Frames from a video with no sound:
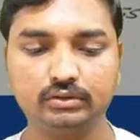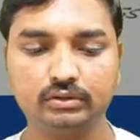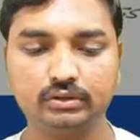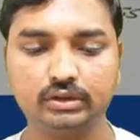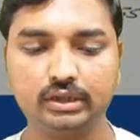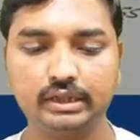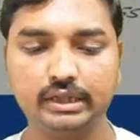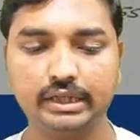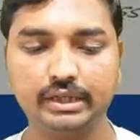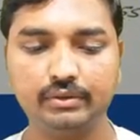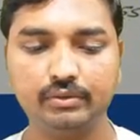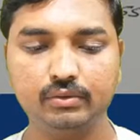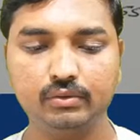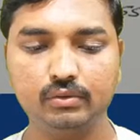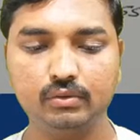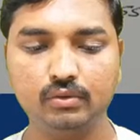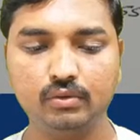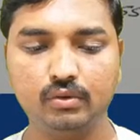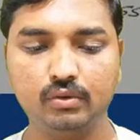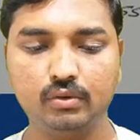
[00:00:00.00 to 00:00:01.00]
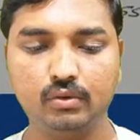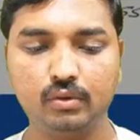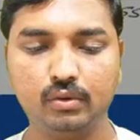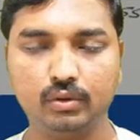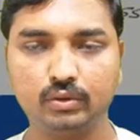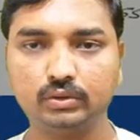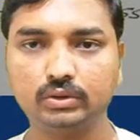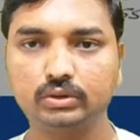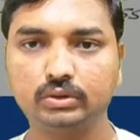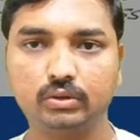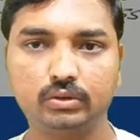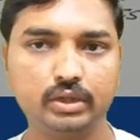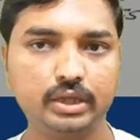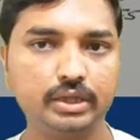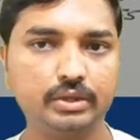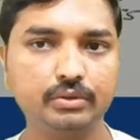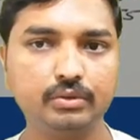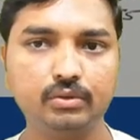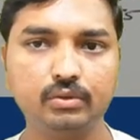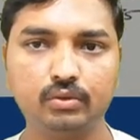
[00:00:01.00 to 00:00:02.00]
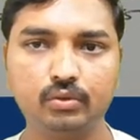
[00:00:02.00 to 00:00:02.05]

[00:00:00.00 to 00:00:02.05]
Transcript: 32 on 32